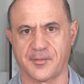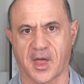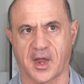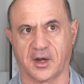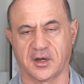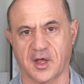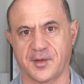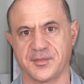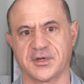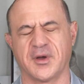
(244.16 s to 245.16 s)
amount of
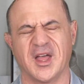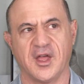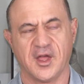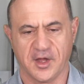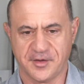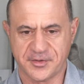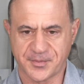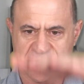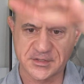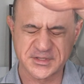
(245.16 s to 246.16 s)
time. So if the
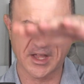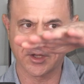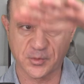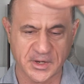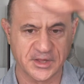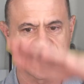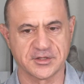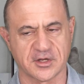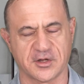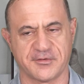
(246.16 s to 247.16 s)
person's got twenty
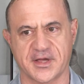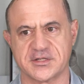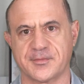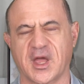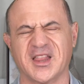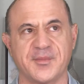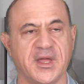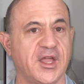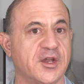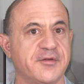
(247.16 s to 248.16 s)
things on their resume, let
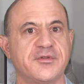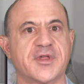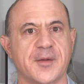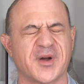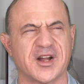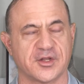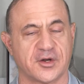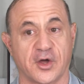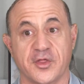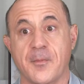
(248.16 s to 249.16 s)
me interview that person
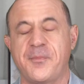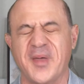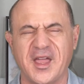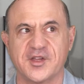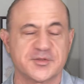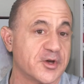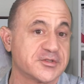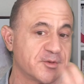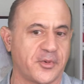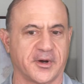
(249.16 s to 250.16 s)
on the biggest,
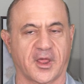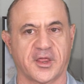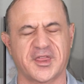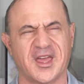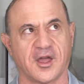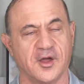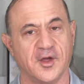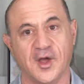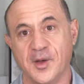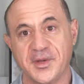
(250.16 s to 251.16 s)
most important thing.
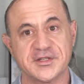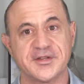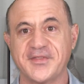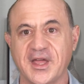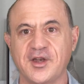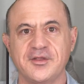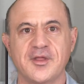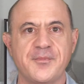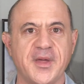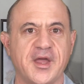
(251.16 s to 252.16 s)
Because if they can do
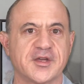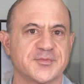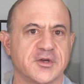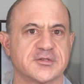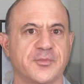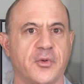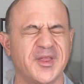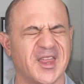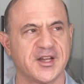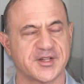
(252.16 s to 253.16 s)
the biggest, most
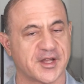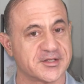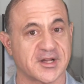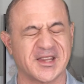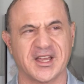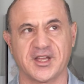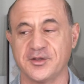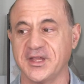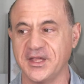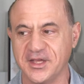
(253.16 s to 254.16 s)
important thing, chances are they can do
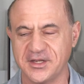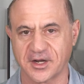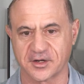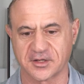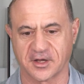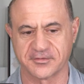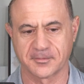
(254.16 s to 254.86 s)
the easier stuff.